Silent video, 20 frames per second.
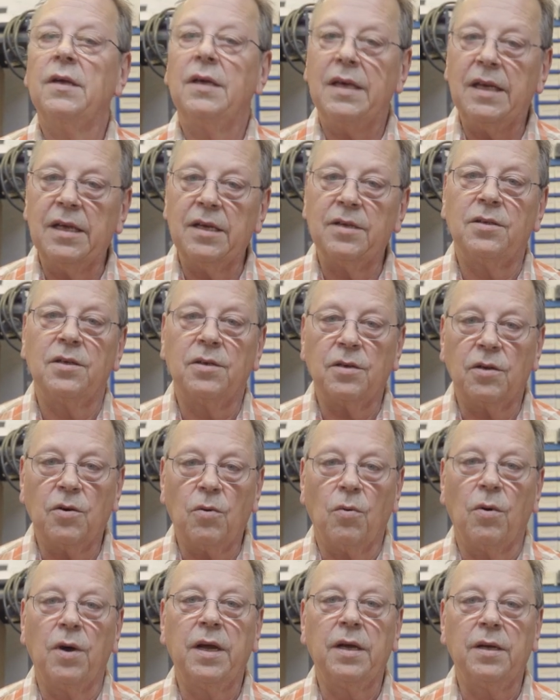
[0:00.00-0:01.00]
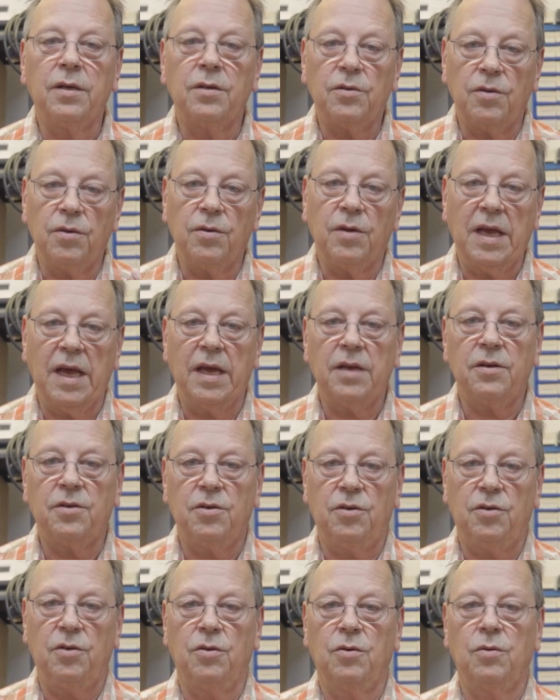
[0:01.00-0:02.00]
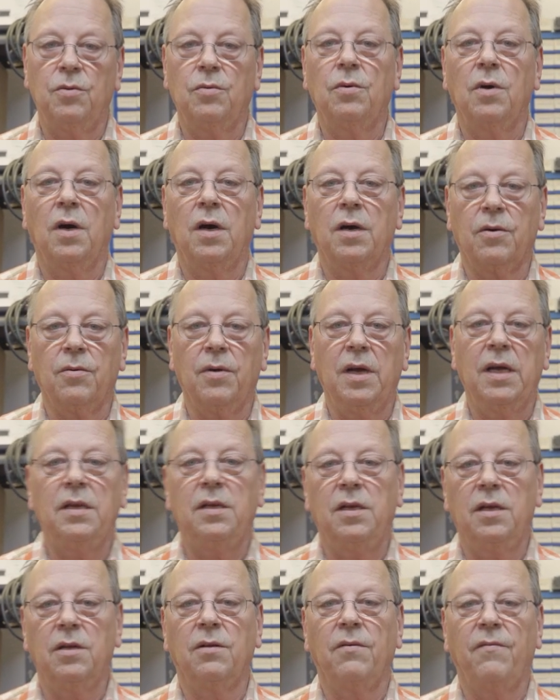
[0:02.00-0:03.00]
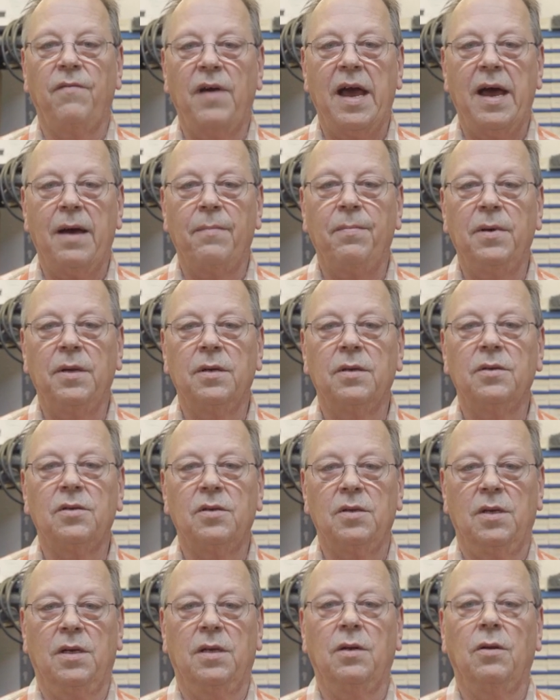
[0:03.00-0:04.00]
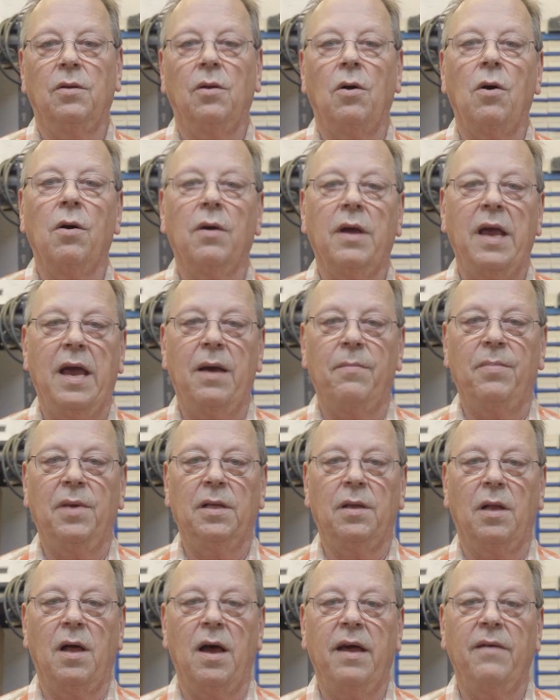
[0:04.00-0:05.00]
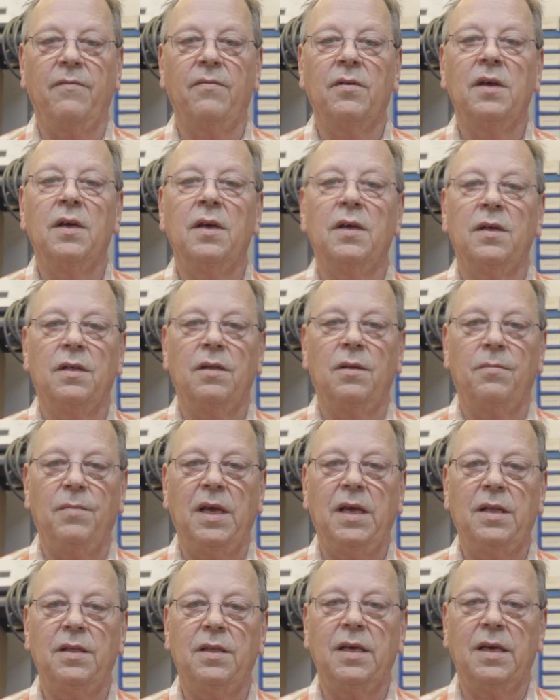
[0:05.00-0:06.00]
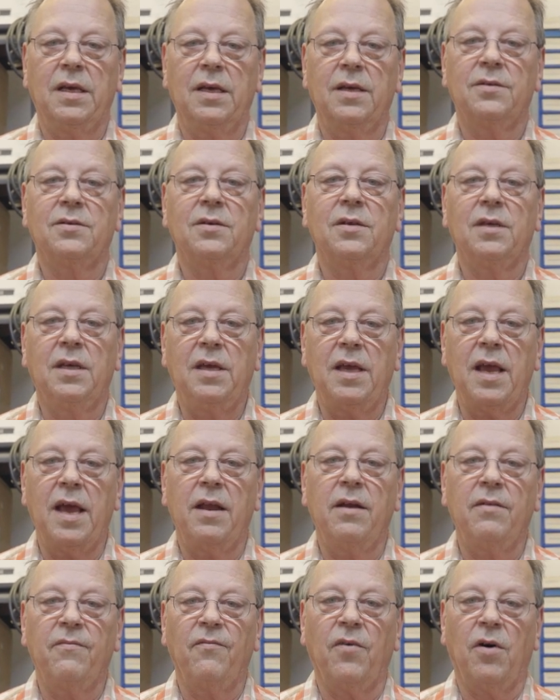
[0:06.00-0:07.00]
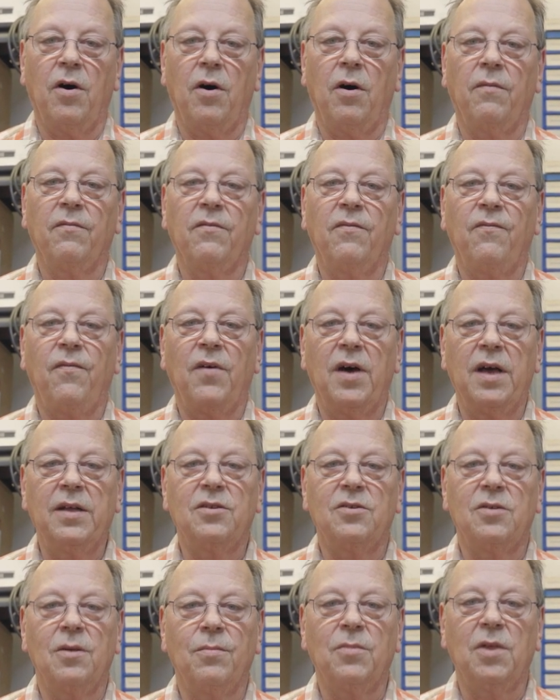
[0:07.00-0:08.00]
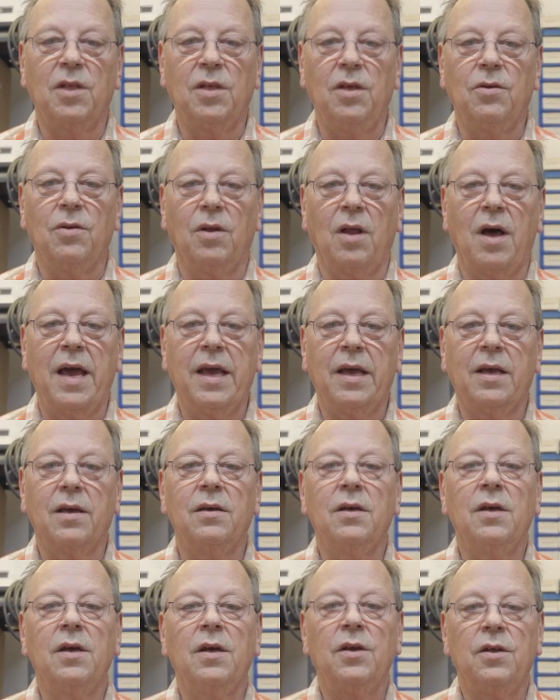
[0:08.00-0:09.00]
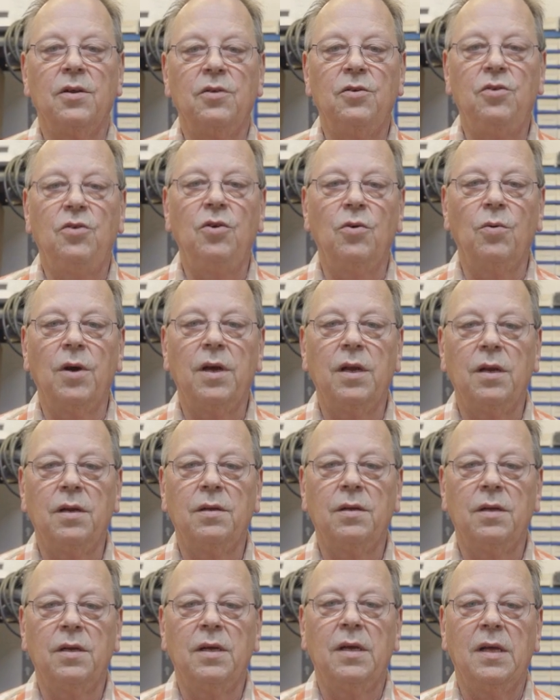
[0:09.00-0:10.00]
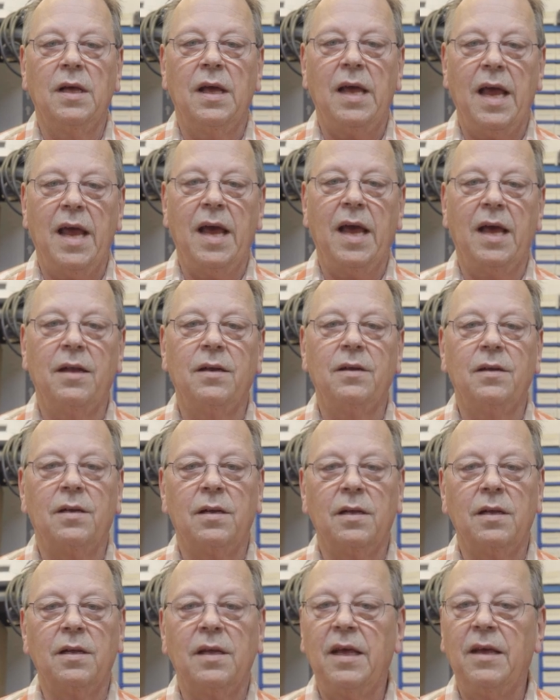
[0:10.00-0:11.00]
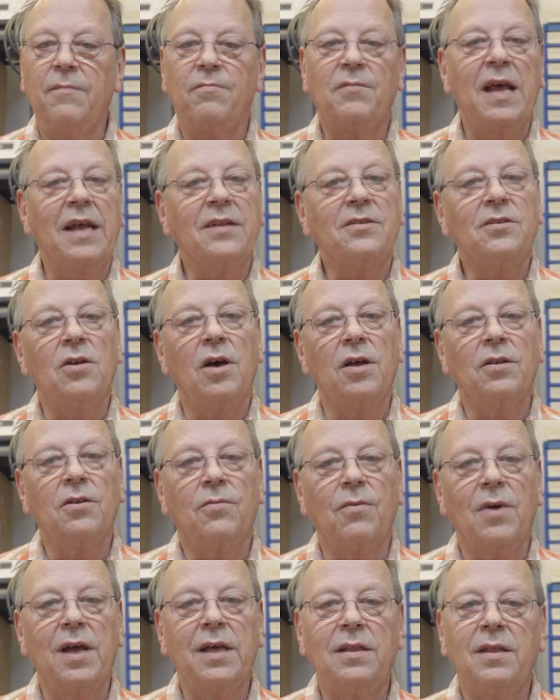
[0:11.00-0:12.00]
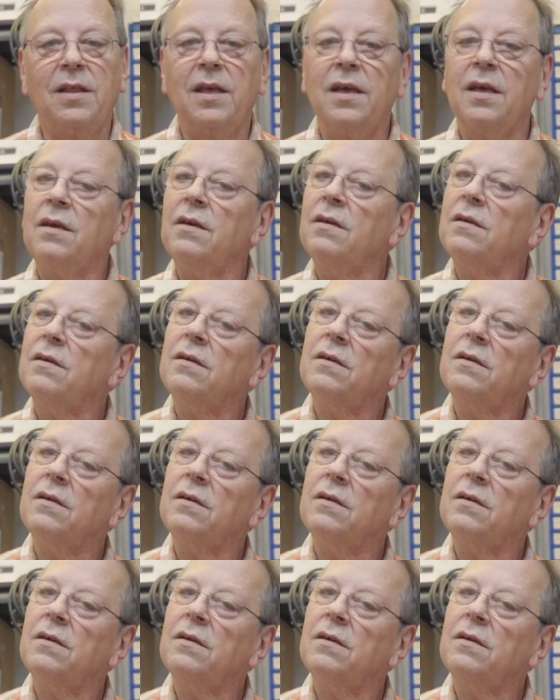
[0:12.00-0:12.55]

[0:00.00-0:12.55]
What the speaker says: isn't going to get you a great deal of happiness and a long, happy life. The main thing is get involved, find something you like, do it. And if that's not the right thing,